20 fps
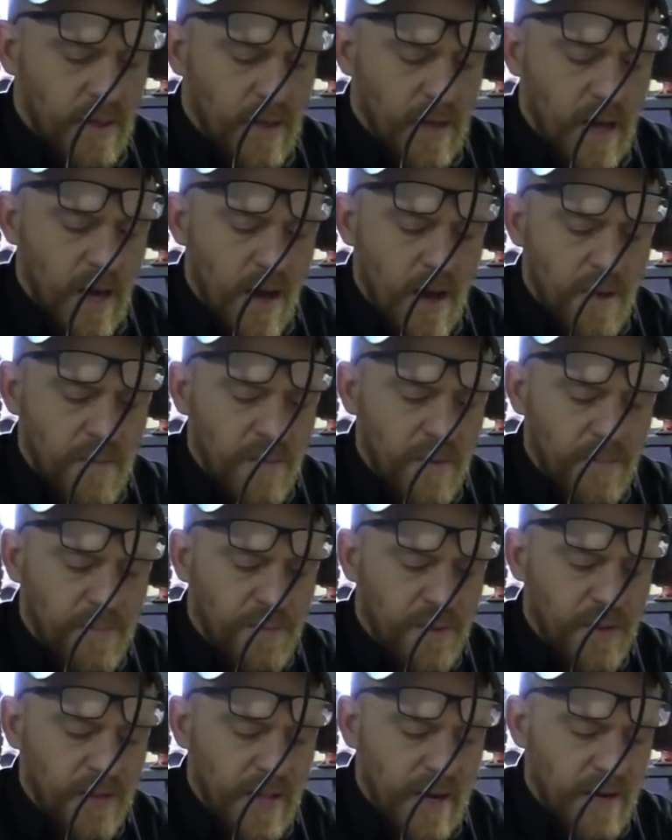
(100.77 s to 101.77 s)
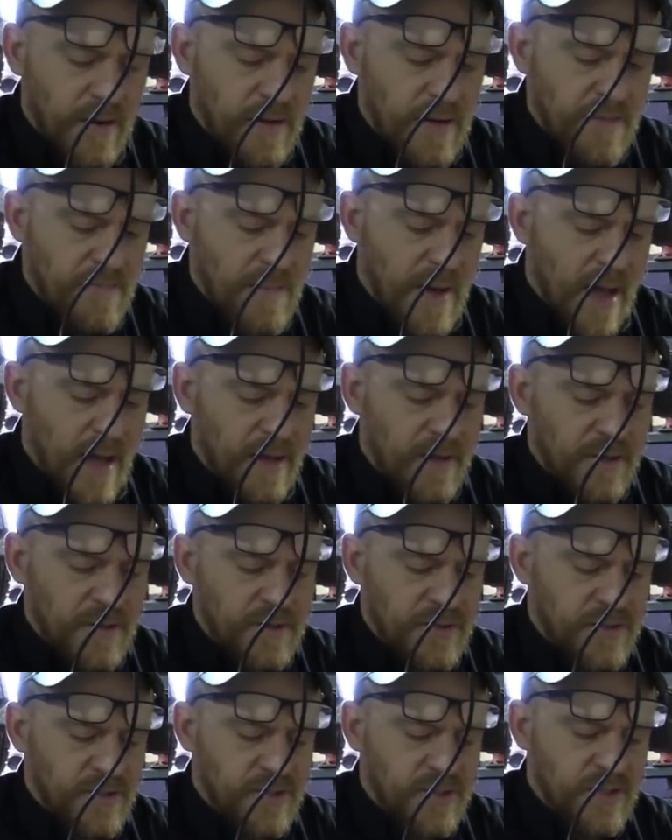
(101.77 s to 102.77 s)
you're measuring? Polarity
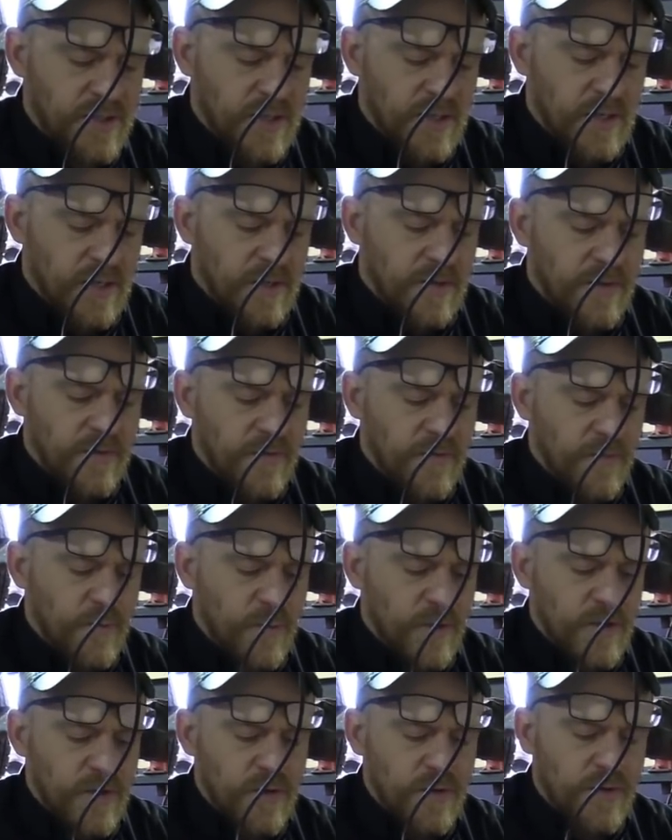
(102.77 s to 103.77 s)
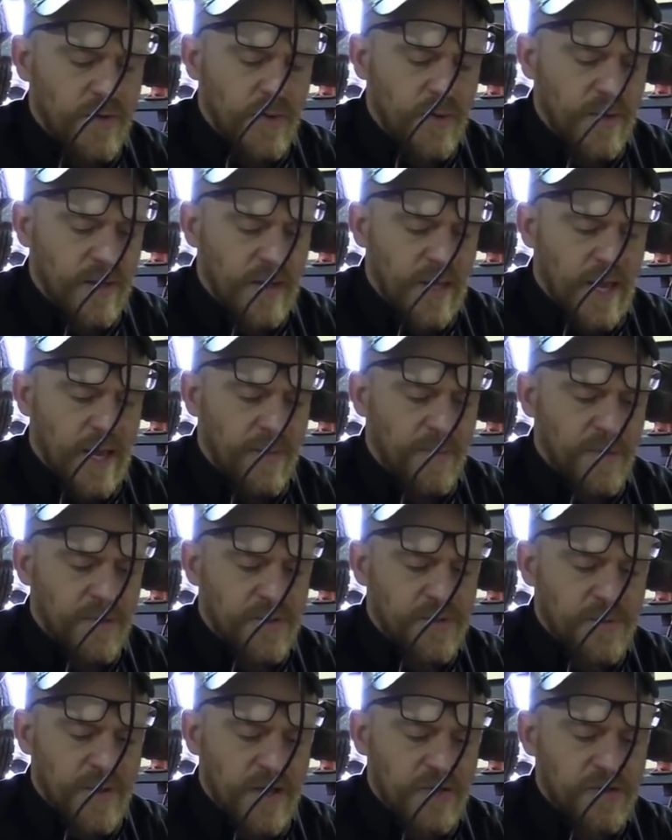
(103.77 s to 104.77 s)
matters when you're doing
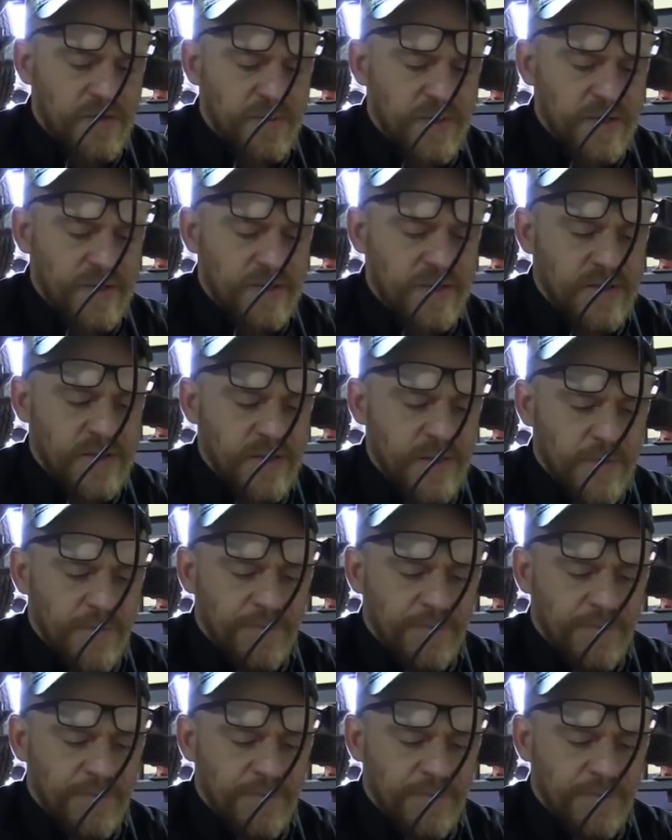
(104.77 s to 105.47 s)
amperage measurements,